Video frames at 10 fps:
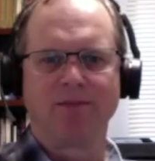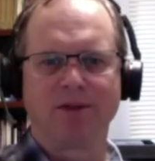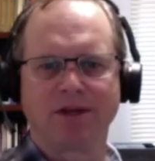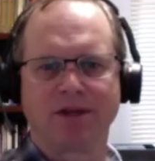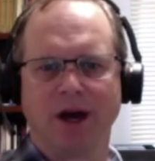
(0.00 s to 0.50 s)

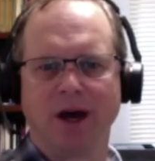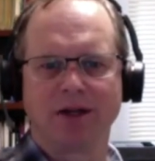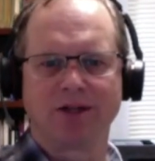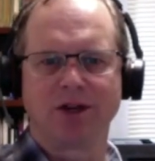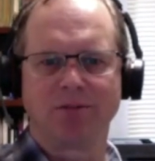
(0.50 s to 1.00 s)
the
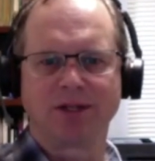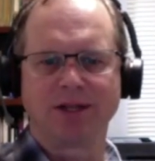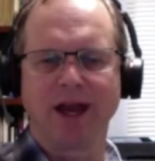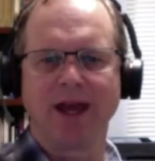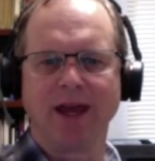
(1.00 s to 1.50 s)
ship
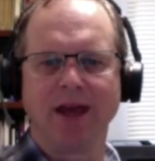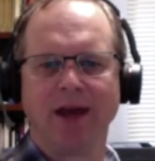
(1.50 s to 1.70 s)
steady?